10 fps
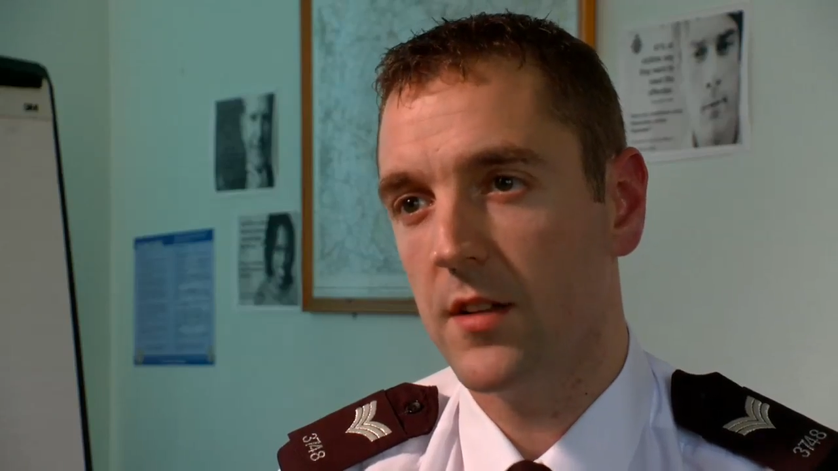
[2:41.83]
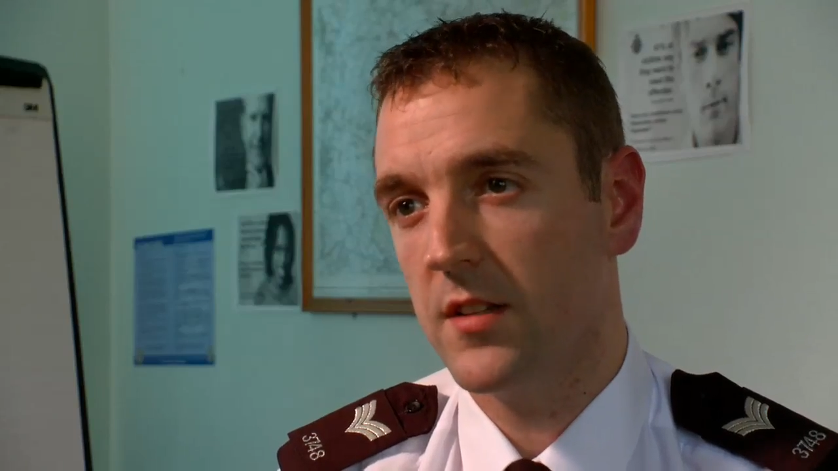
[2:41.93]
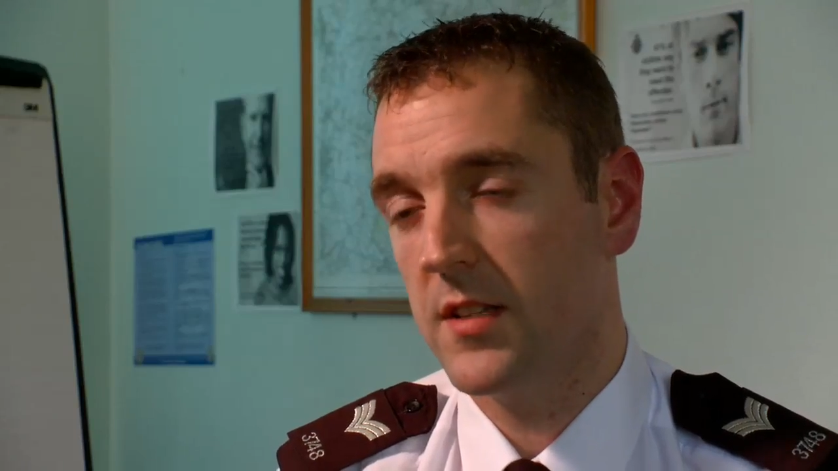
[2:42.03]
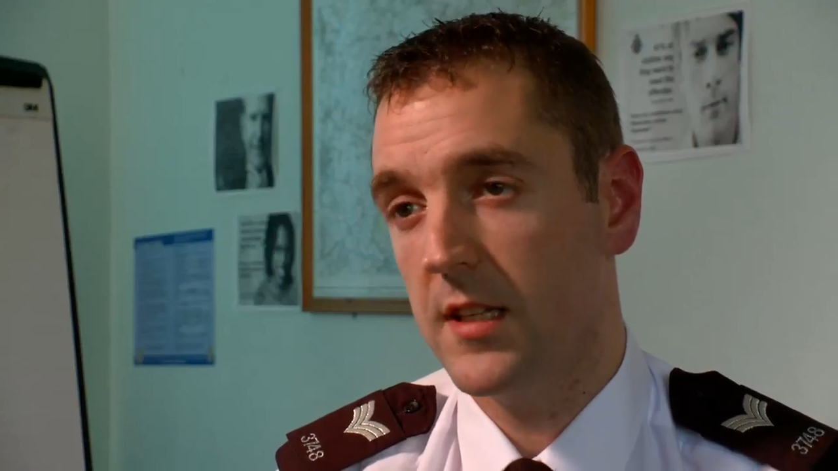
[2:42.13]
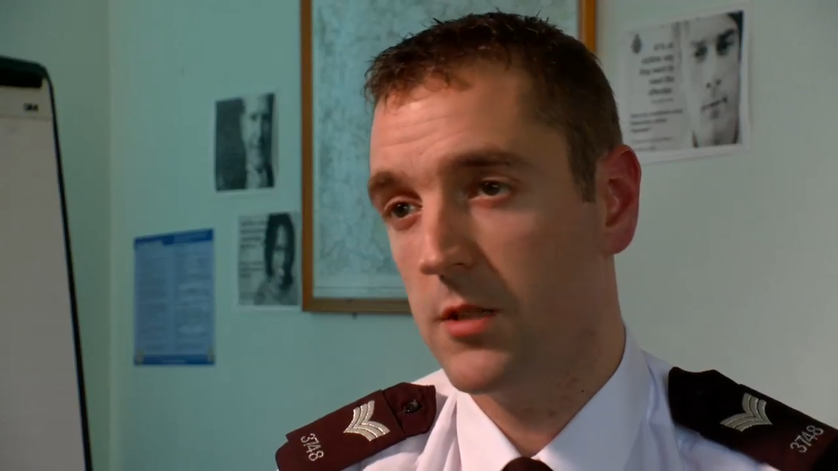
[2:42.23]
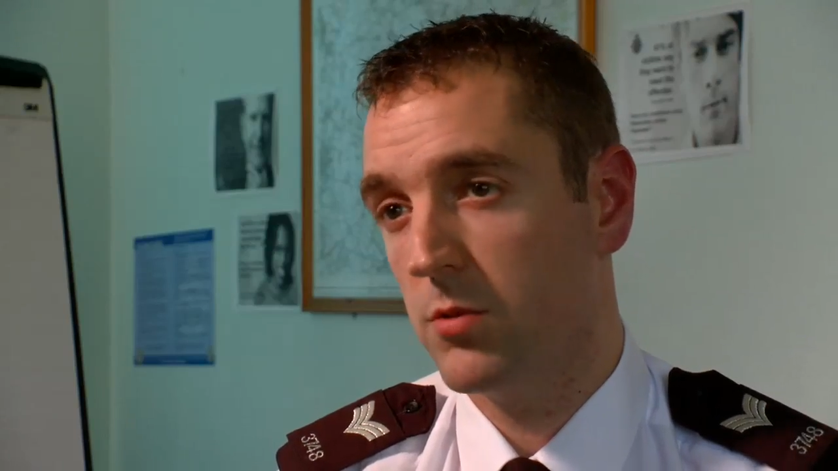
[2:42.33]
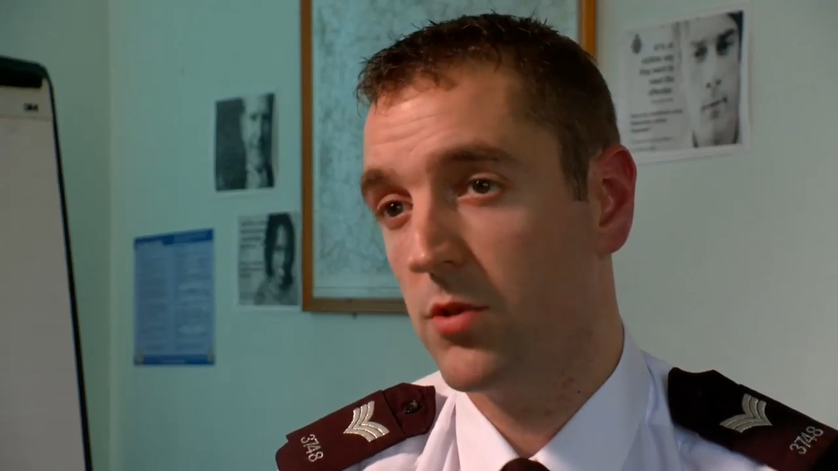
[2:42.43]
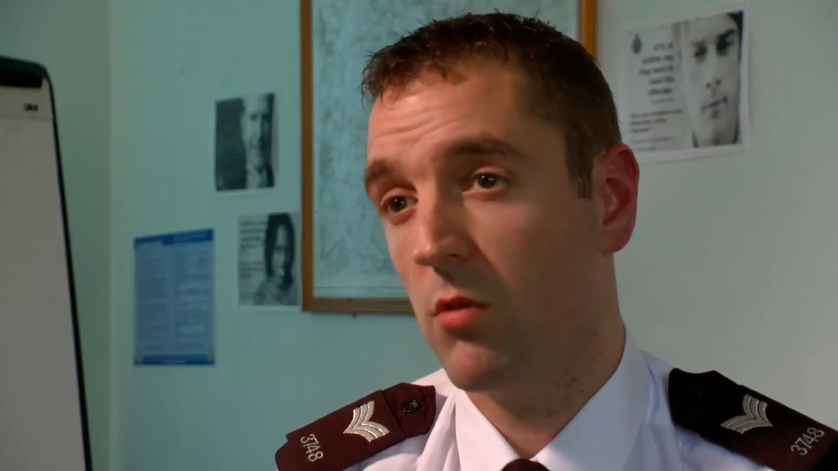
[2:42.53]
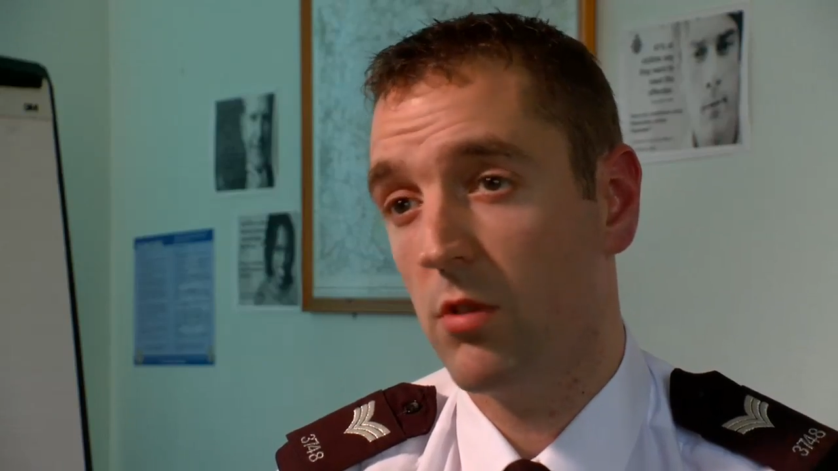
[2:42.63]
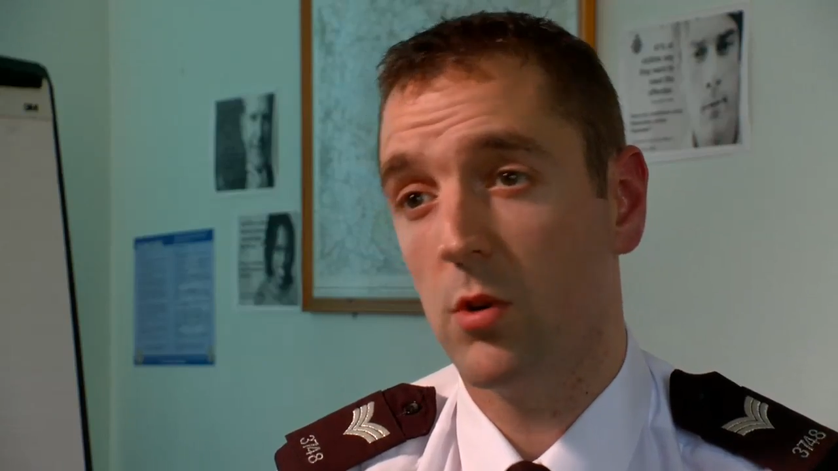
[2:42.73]
dealers were
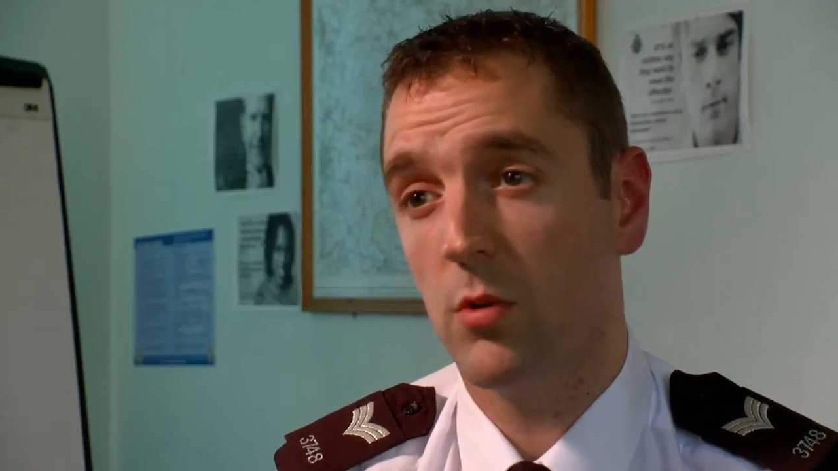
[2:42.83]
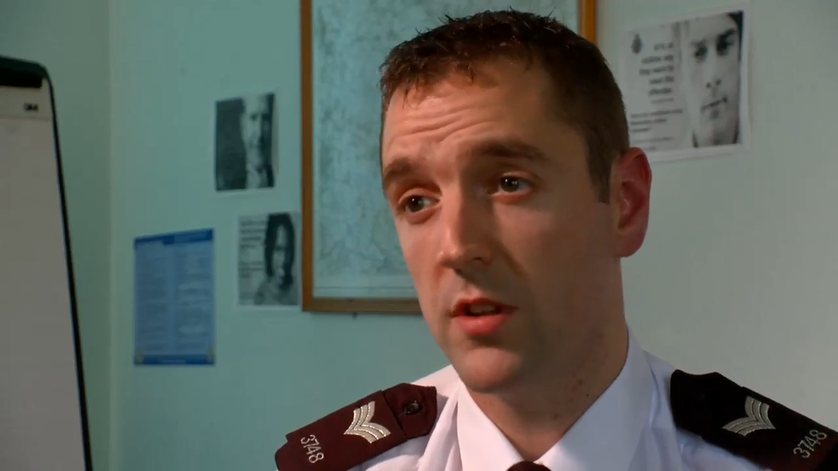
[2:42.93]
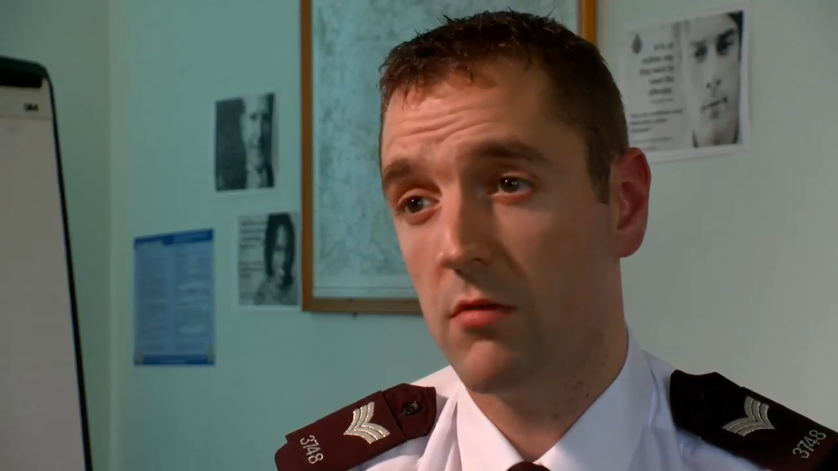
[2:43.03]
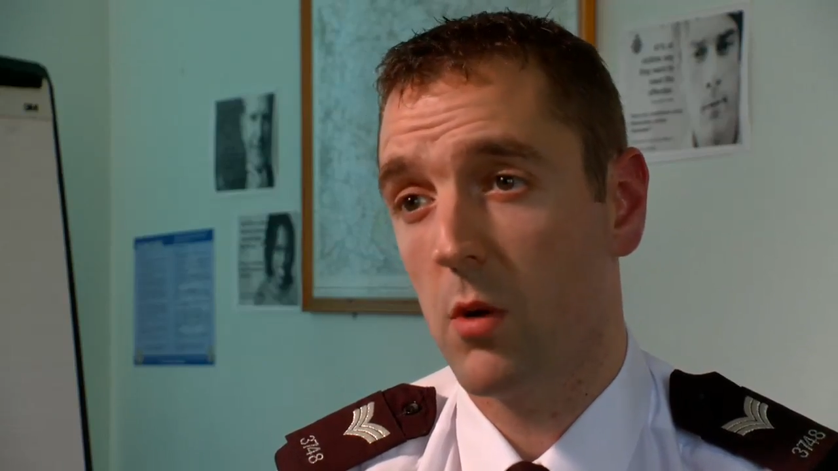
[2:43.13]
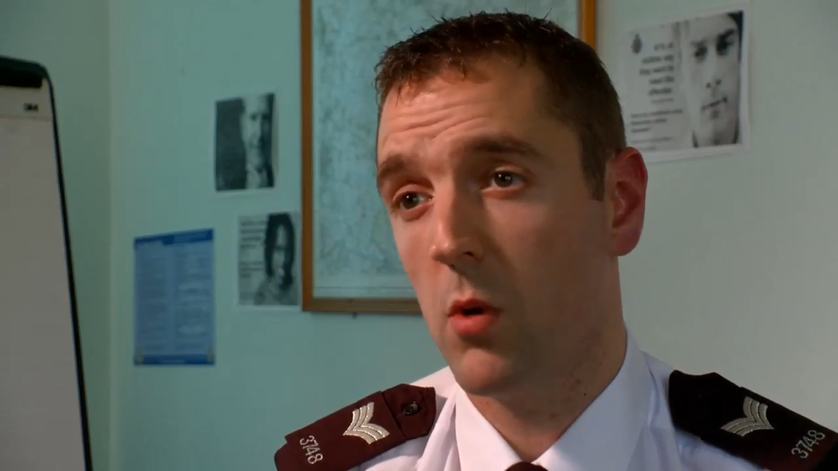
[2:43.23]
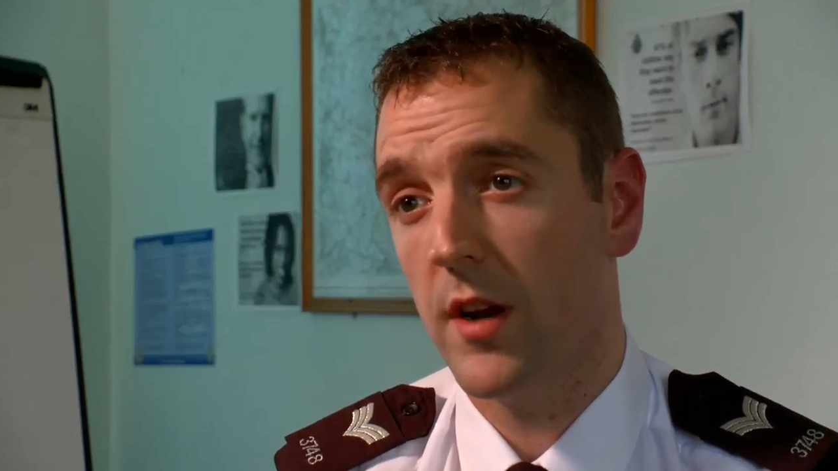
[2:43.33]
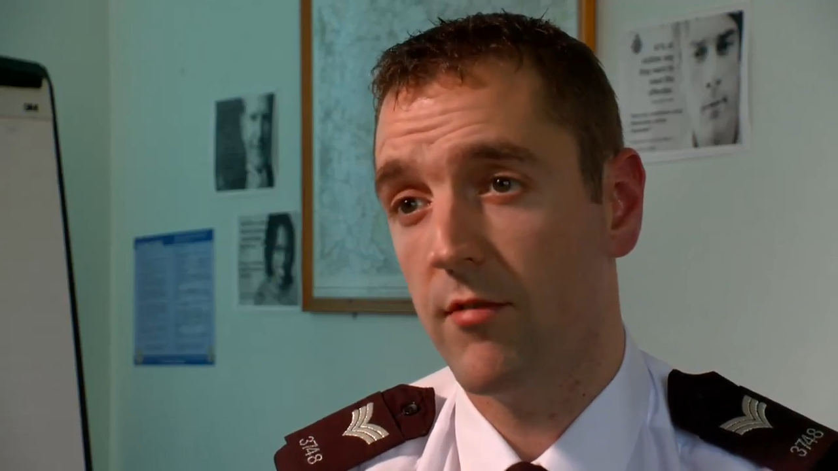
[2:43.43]
not recording the required